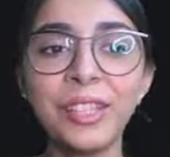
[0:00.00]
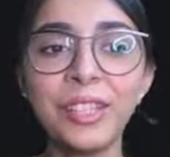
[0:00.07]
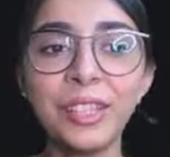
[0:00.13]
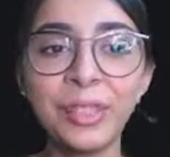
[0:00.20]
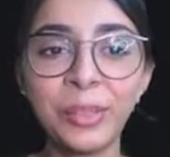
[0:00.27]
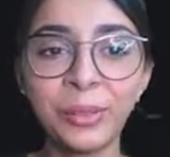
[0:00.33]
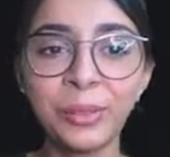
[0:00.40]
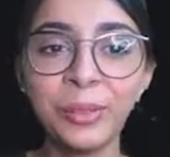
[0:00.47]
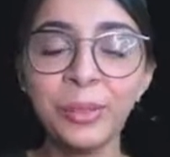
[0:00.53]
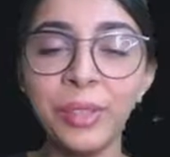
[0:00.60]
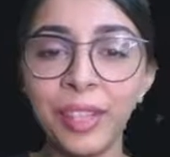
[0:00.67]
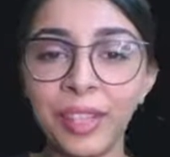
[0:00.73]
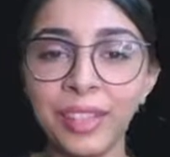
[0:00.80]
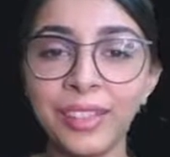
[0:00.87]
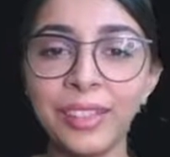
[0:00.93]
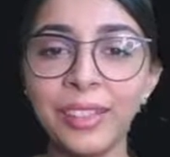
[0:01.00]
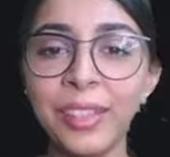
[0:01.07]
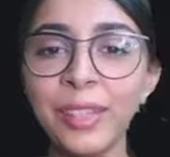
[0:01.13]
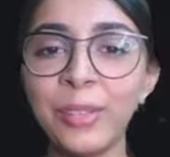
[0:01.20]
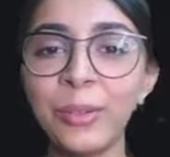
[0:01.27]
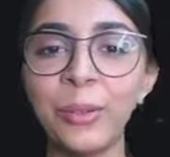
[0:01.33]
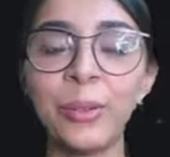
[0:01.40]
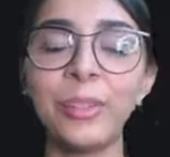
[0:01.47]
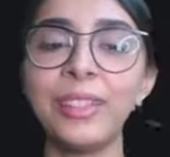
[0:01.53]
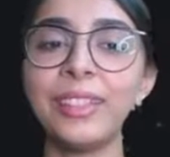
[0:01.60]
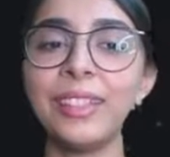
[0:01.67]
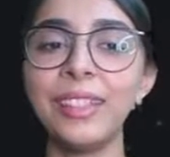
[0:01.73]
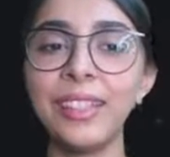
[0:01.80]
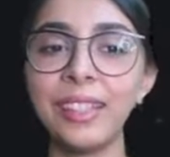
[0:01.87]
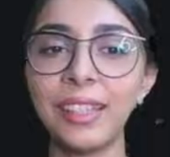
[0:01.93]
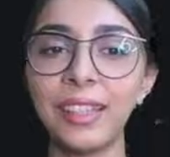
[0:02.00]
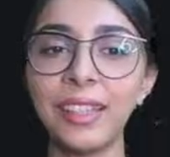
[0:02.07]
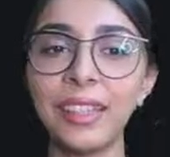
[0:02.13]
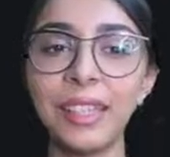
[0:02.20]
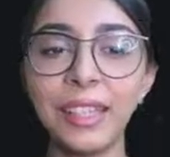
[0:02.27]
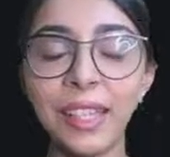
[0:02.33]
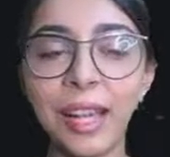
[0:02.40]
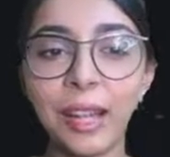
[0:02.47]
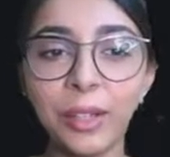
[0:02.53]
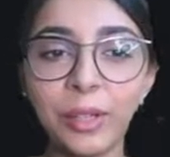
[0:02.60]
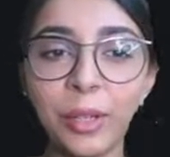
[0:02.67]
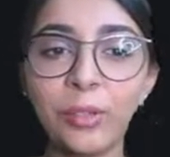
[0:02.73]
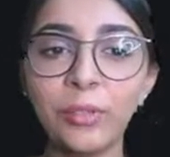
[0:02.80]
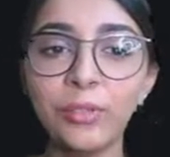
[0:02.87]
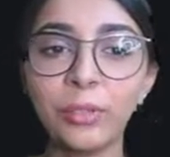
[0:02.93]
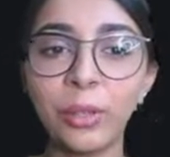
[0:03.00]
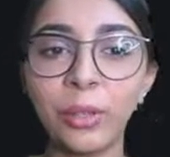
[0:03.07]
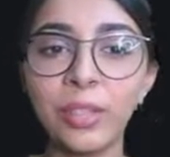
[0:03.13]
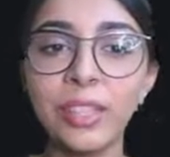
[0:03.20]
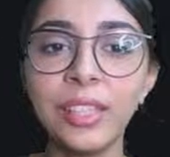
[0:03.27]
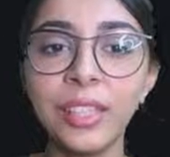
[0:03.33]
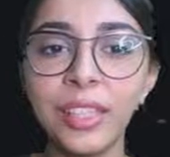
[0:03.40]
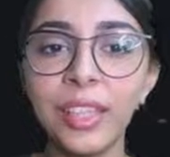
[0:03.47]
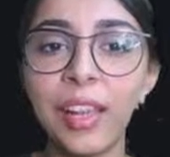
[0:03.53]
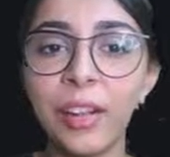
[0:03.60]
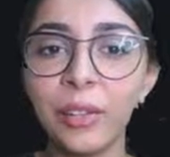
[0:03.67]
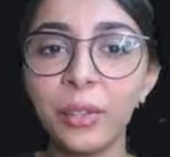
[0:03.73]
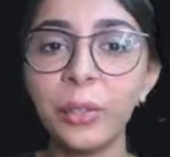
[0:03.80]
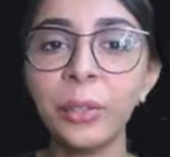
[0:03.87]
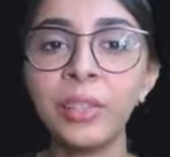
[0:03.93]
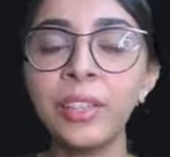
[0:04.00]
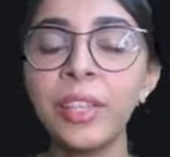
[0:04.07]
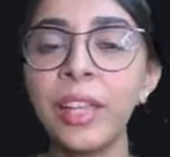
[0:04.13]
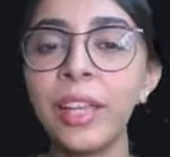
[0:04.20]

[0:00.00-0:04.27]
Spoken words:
So here the author is saying that of course he had to turn